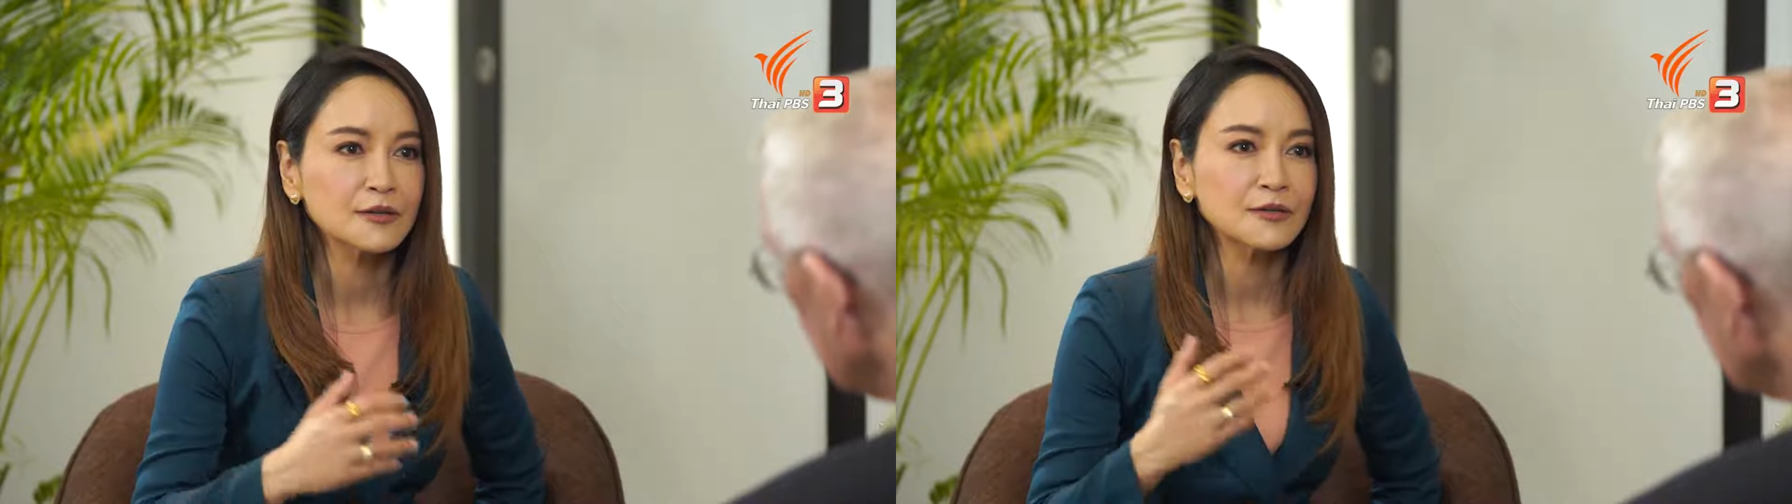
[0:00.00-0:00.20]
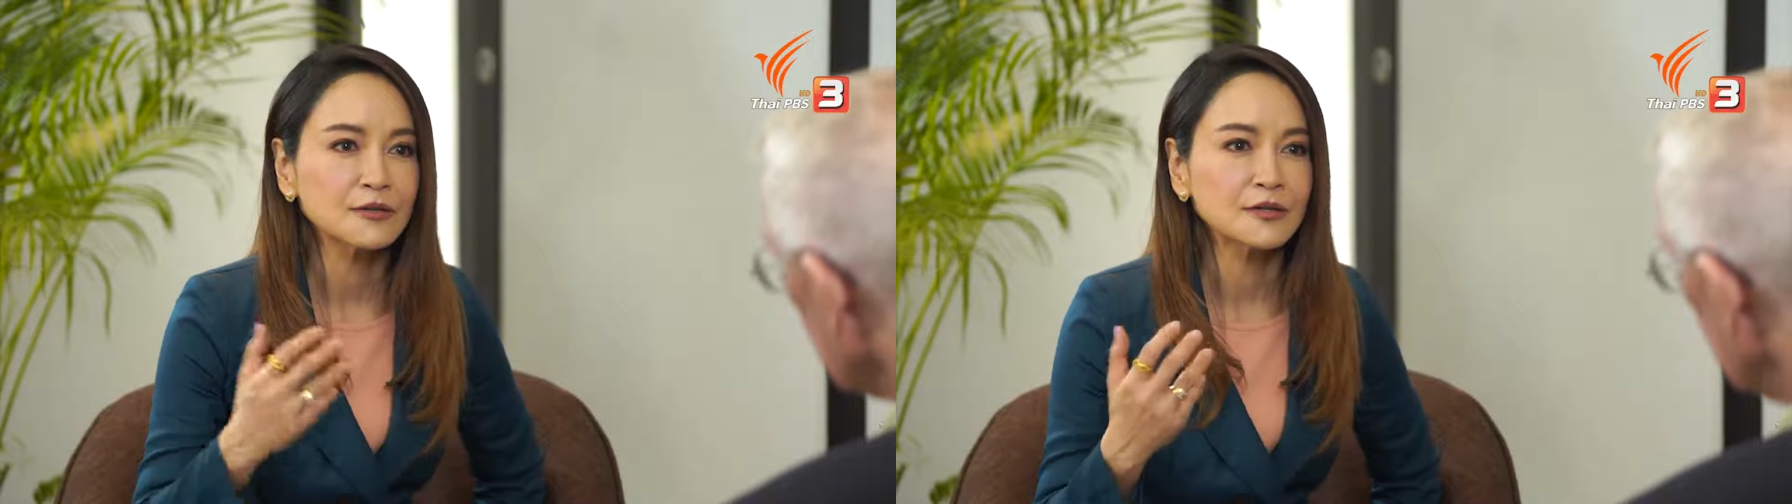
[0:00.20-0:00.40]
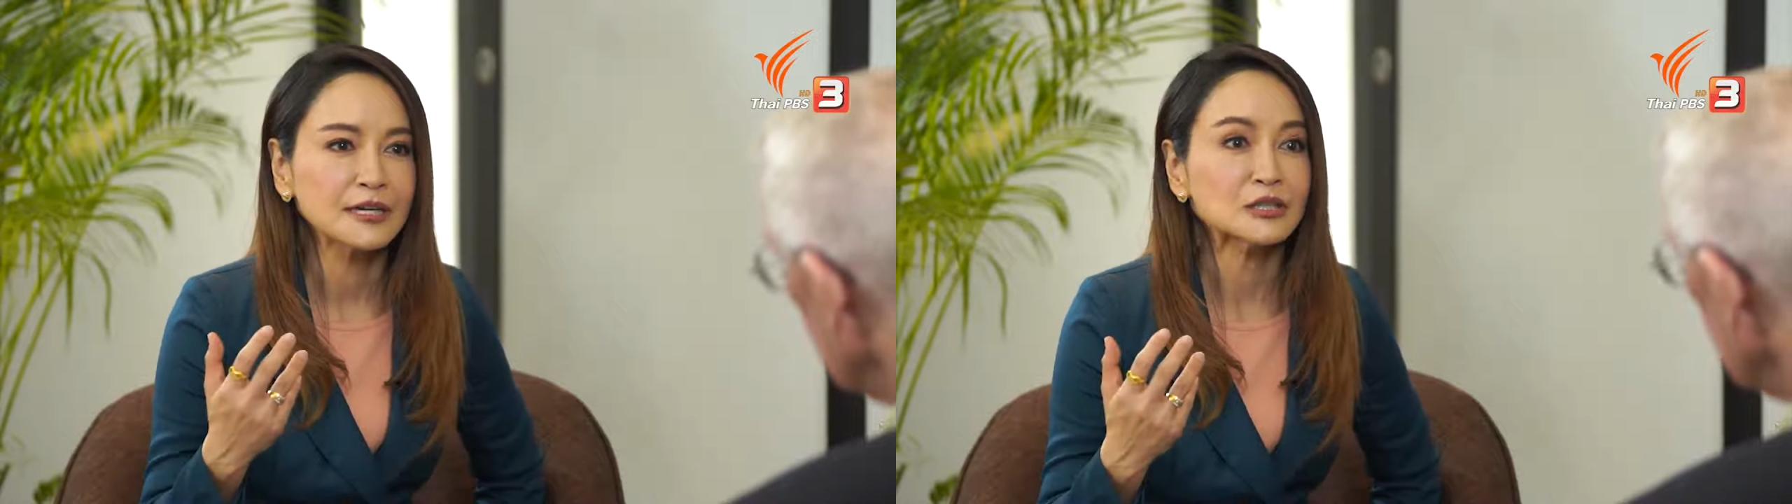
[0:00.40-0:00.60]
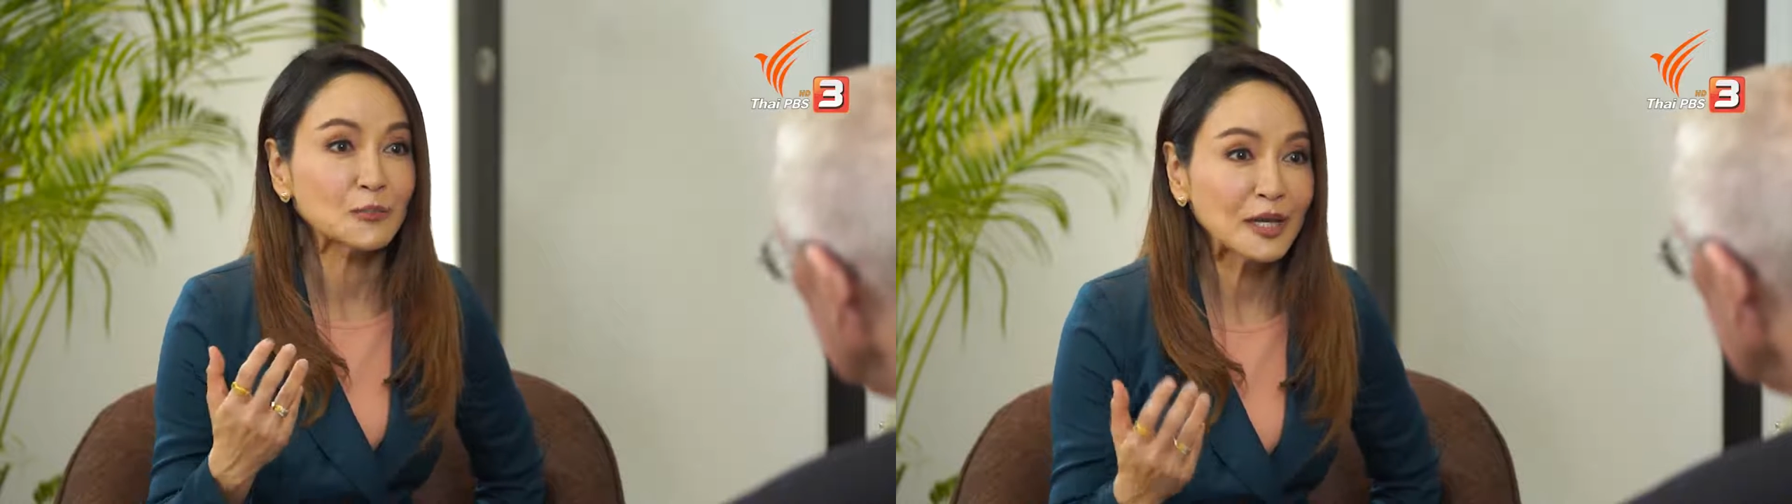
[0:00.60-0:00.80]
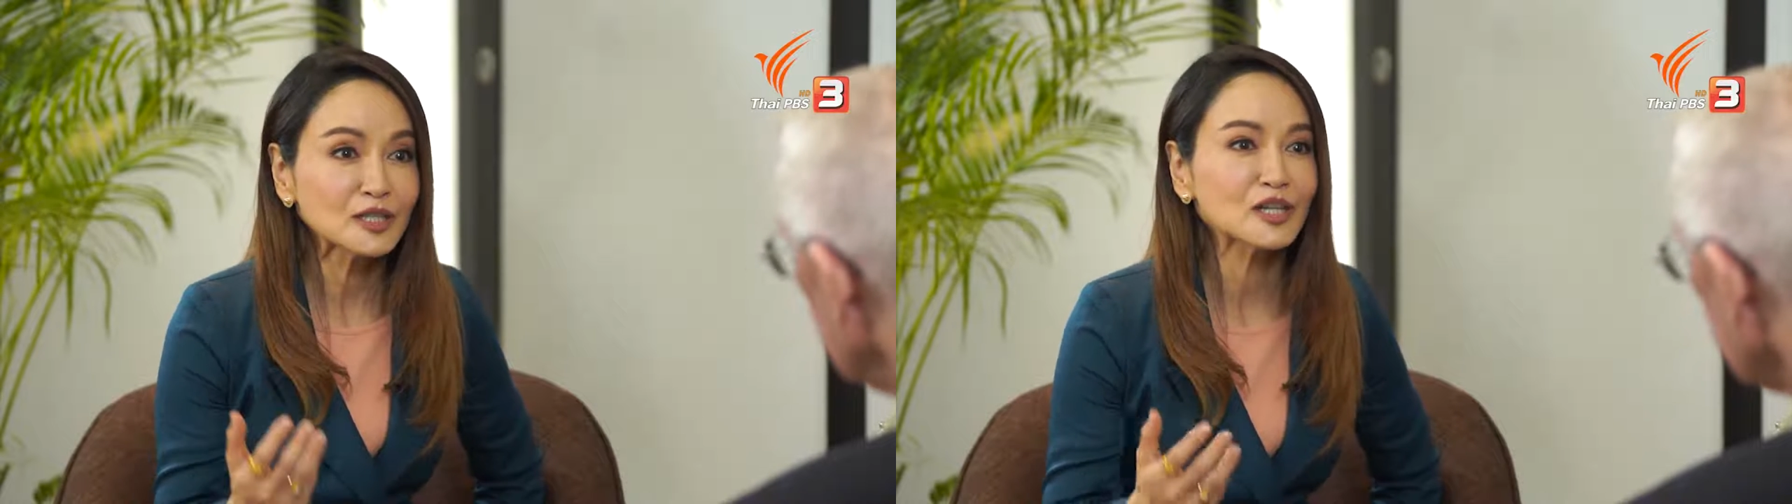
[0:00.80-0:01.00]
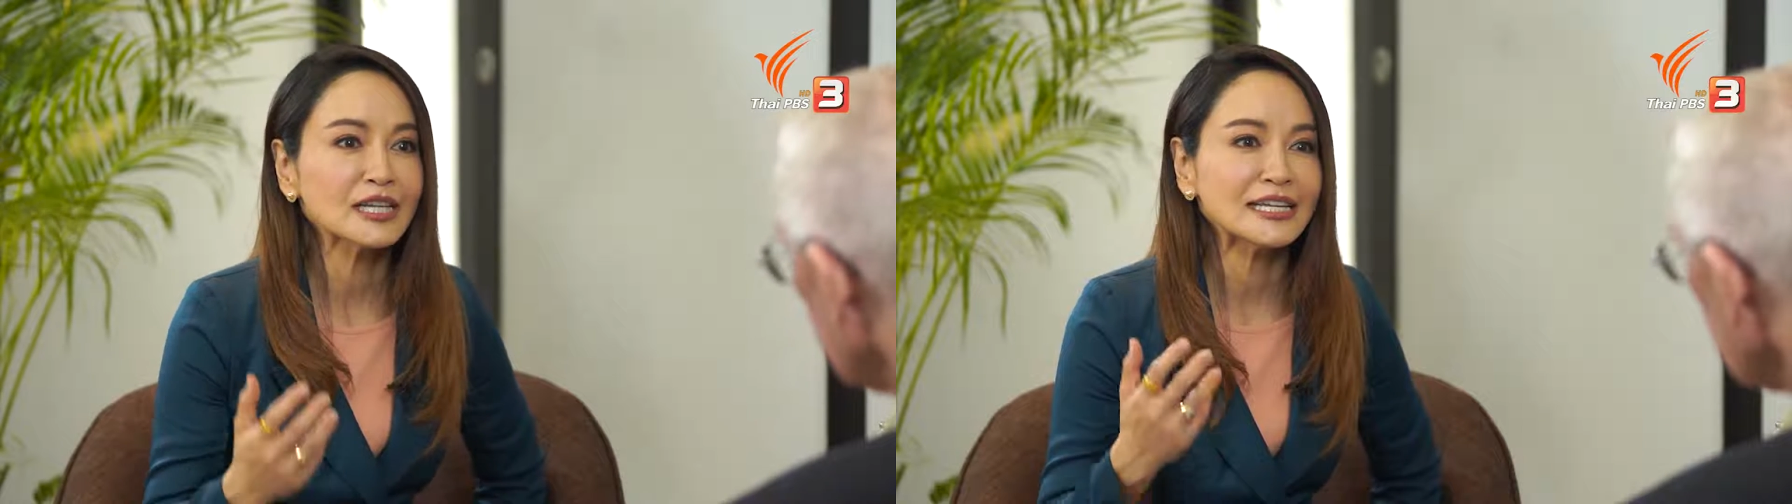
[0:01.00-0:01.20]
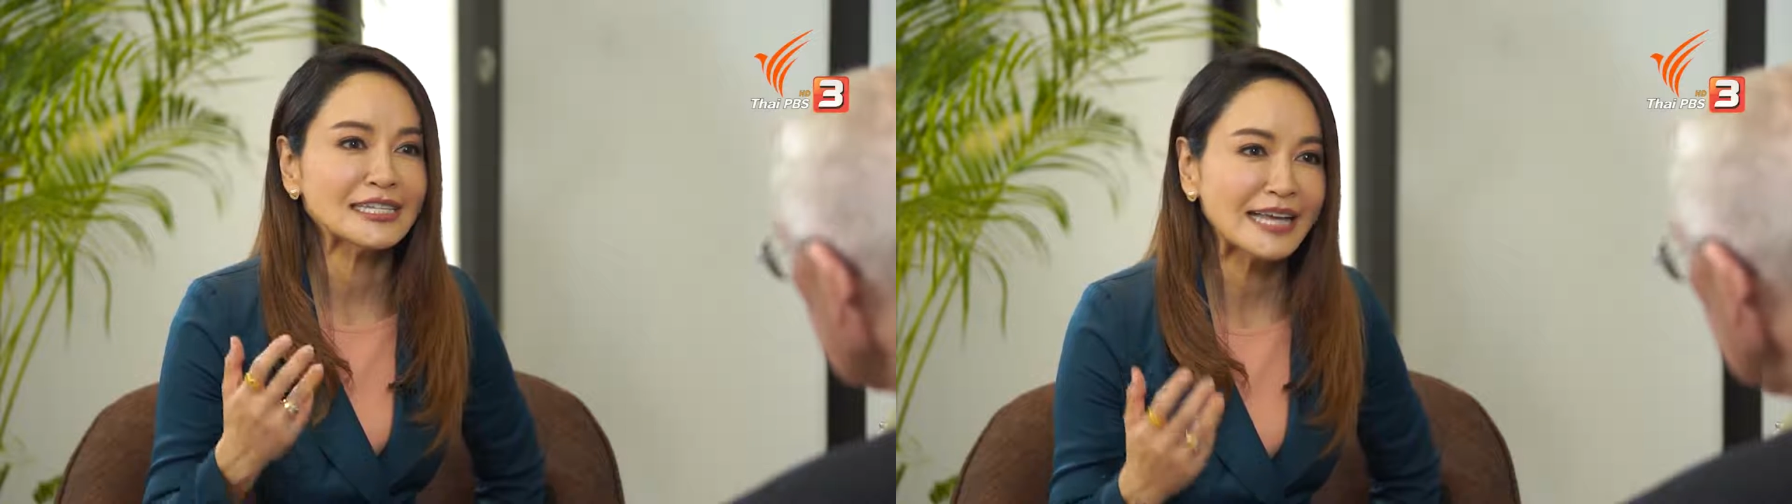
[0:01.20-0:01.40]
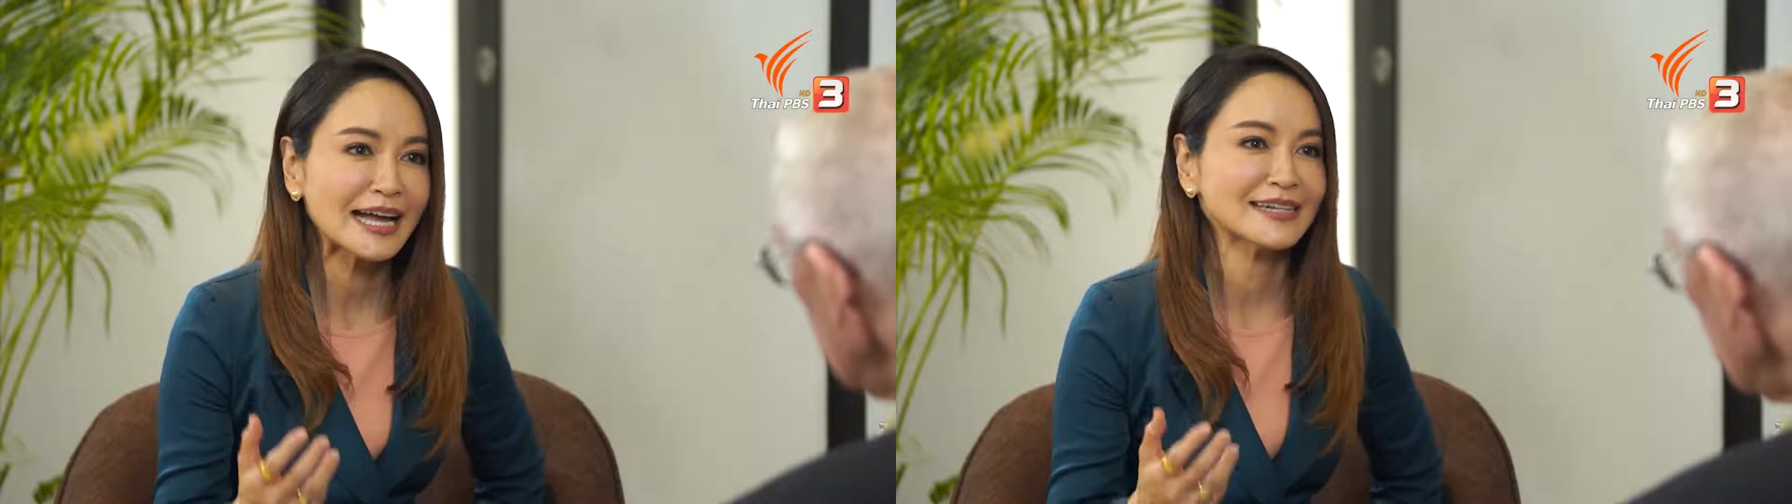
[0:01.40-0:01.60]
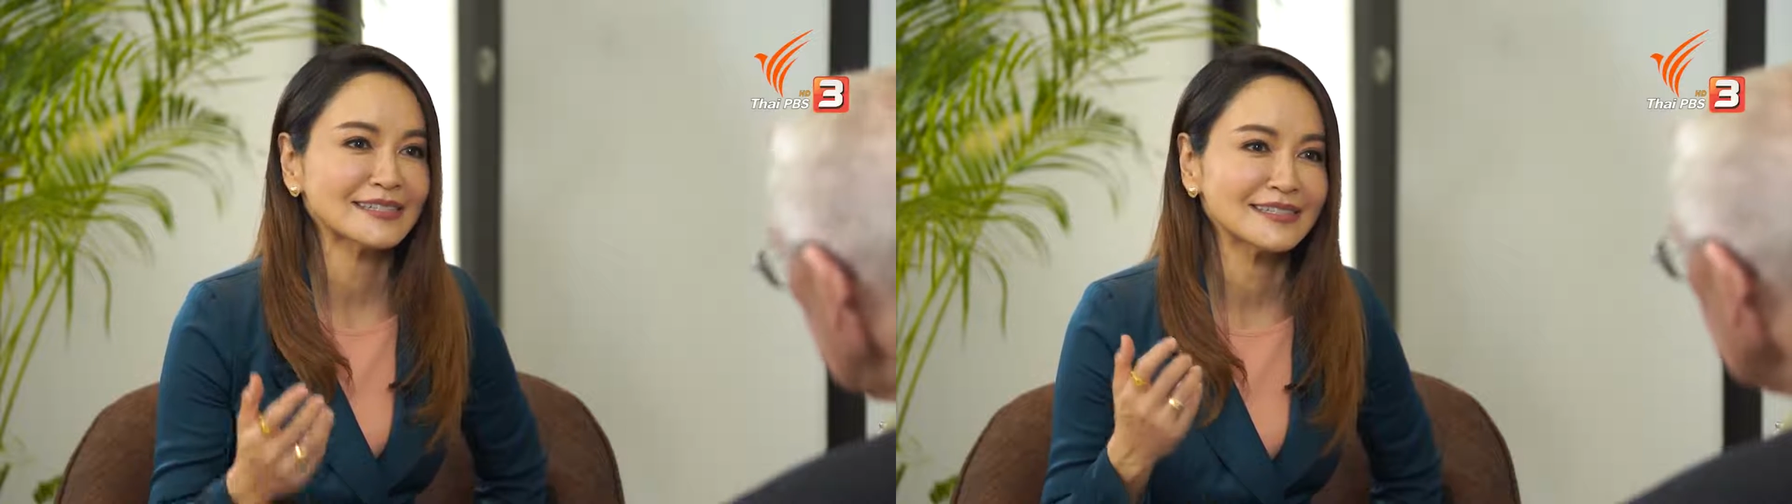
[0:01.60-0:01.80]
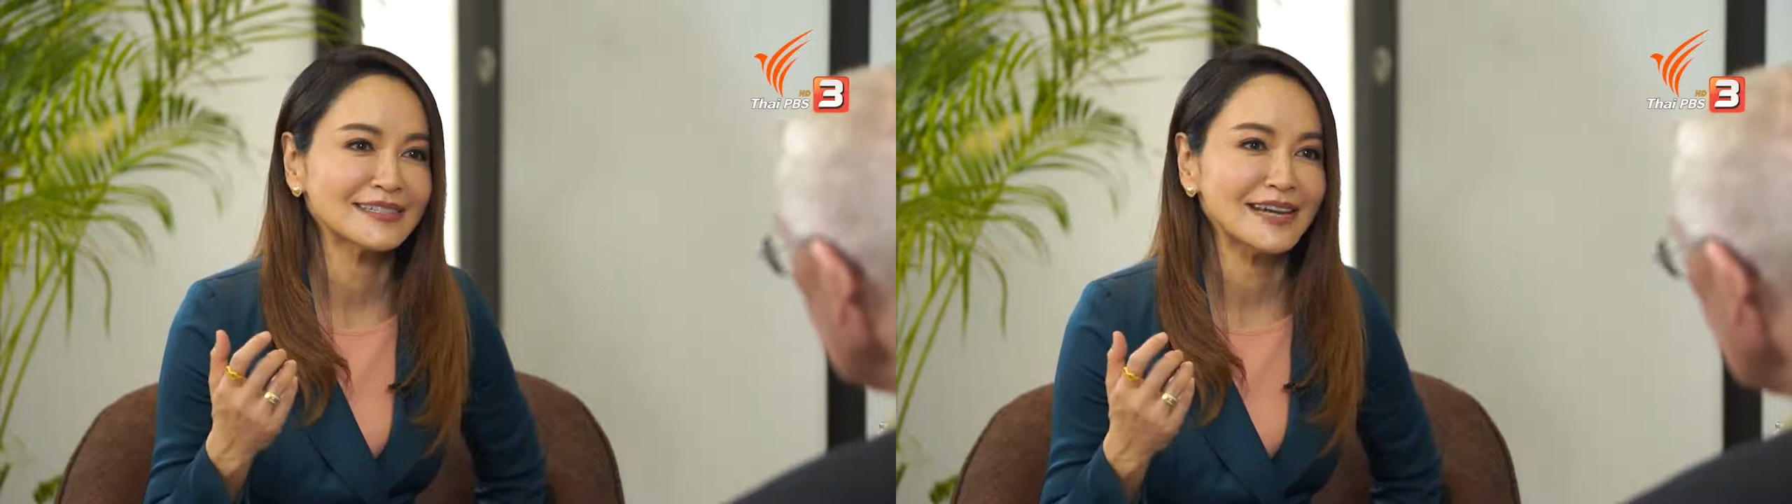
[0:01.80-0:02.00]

or especially young